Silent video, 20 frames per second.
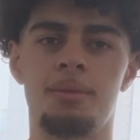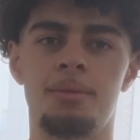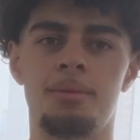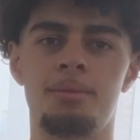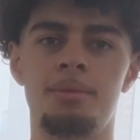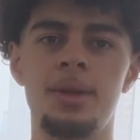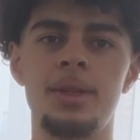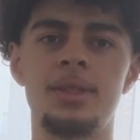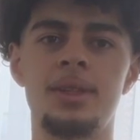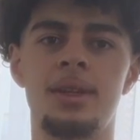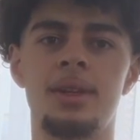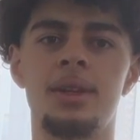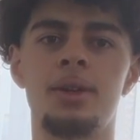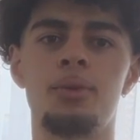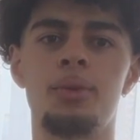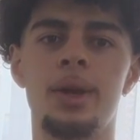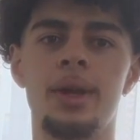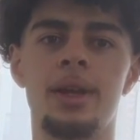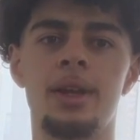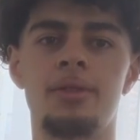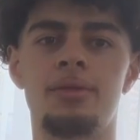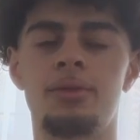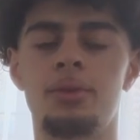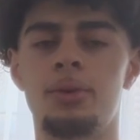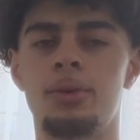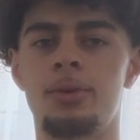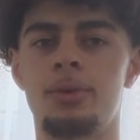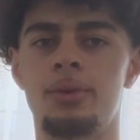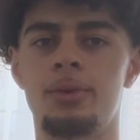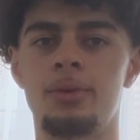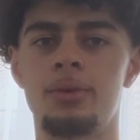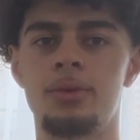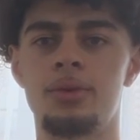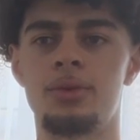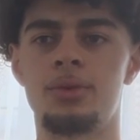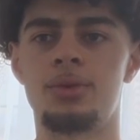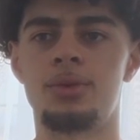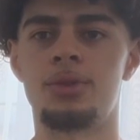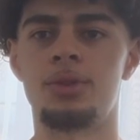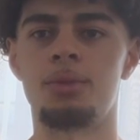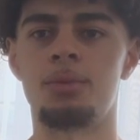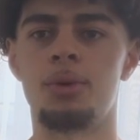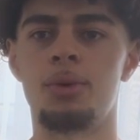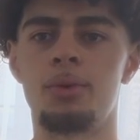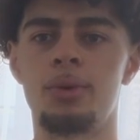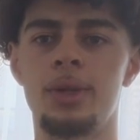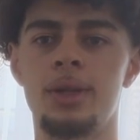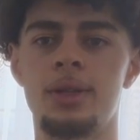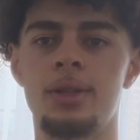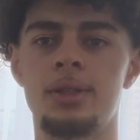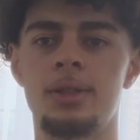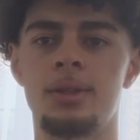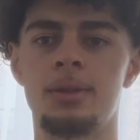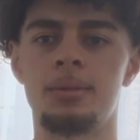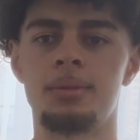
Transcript: basically wing it for 2 more weeks.